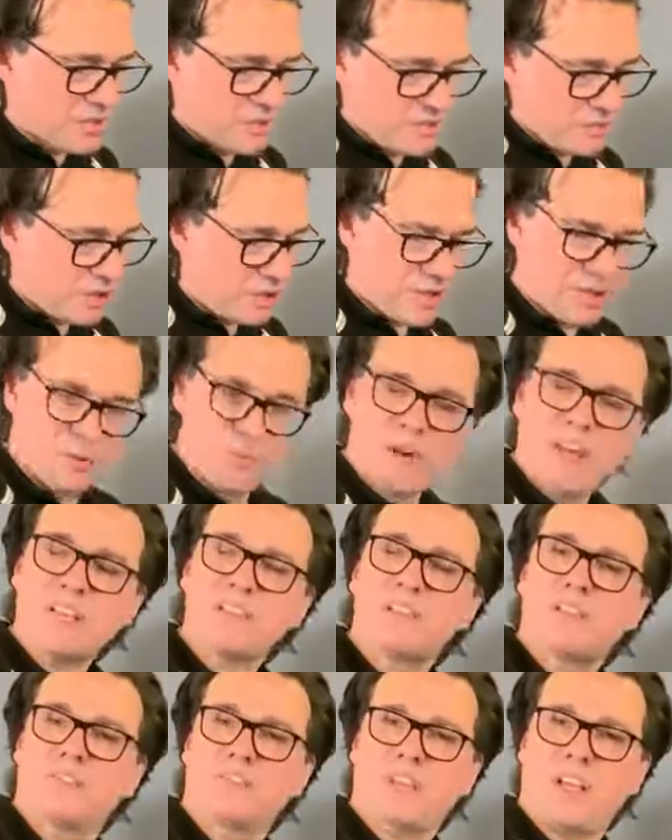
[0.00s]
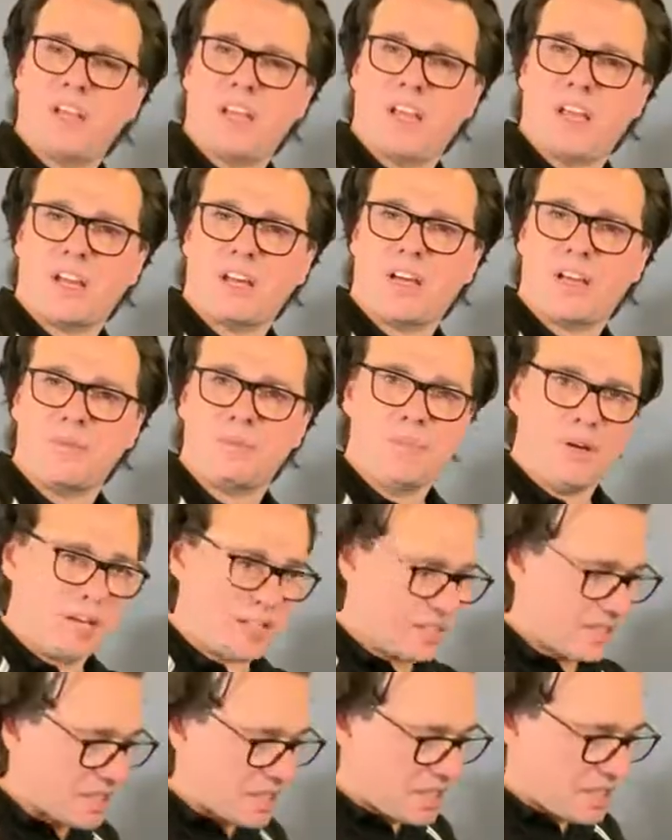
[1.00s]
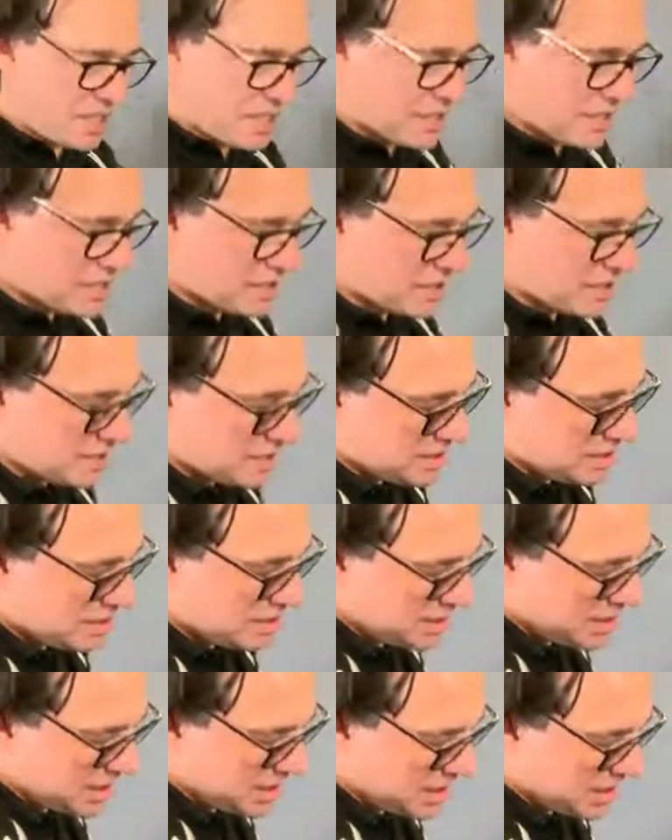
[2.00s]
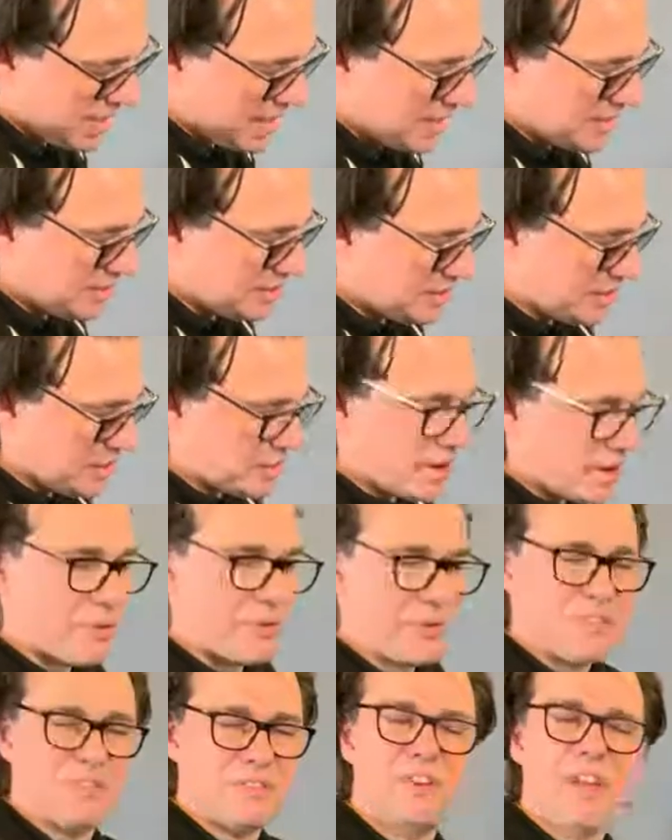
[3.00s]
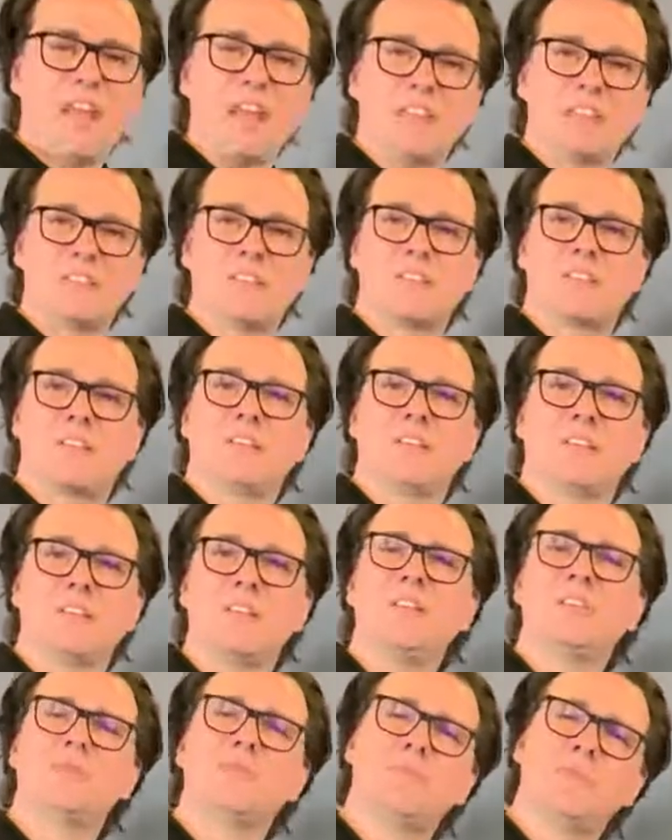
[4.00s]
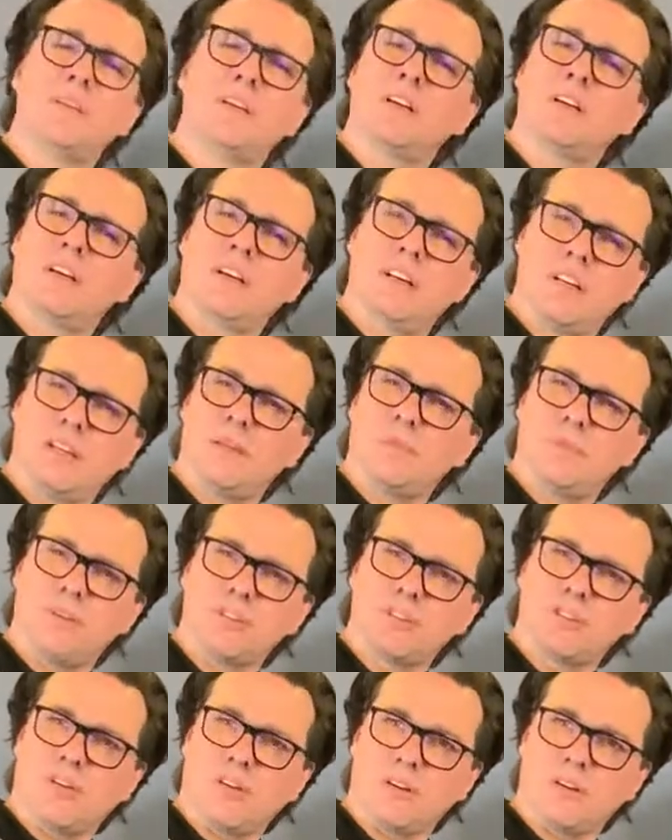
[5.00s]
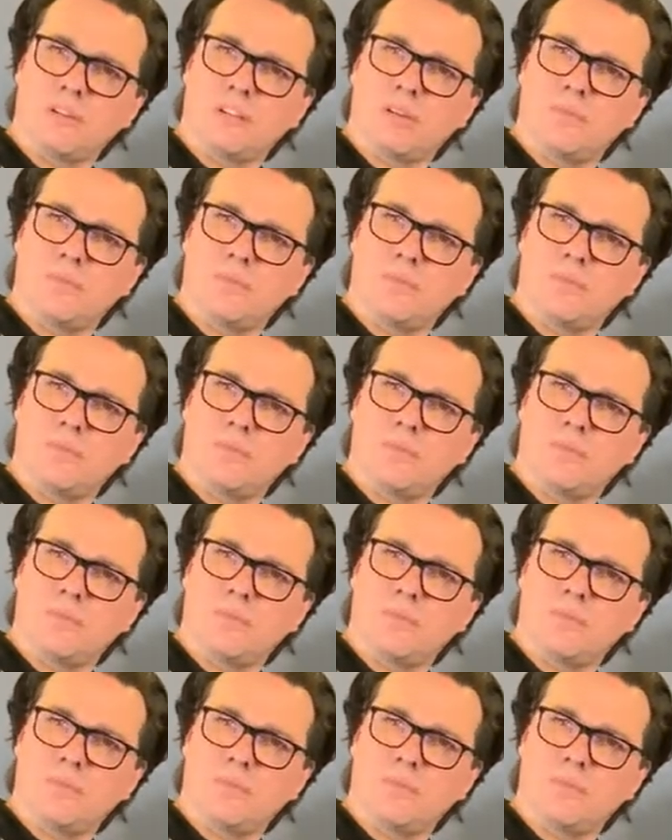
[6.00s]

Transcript: for the rest of the haircut, but the length around the face need to be a little bit shorter,